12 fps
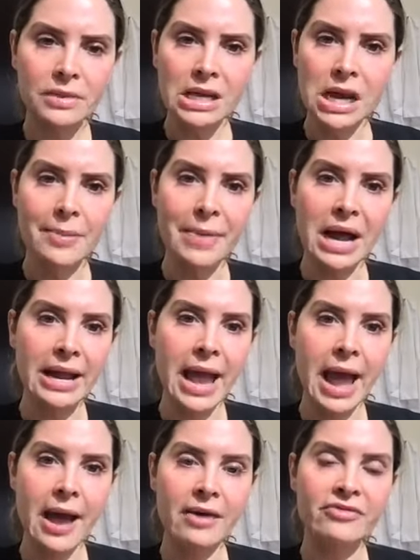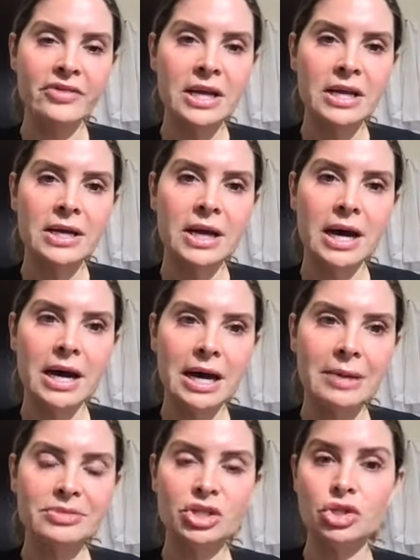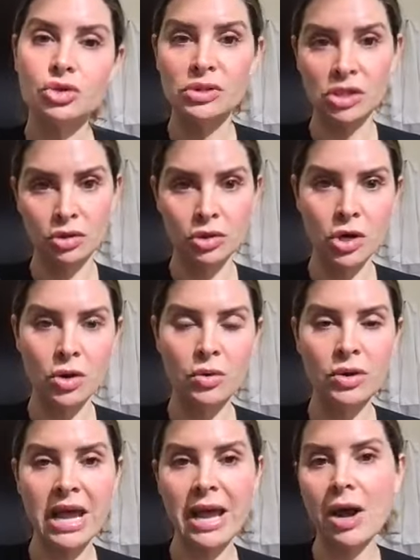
I have to use alone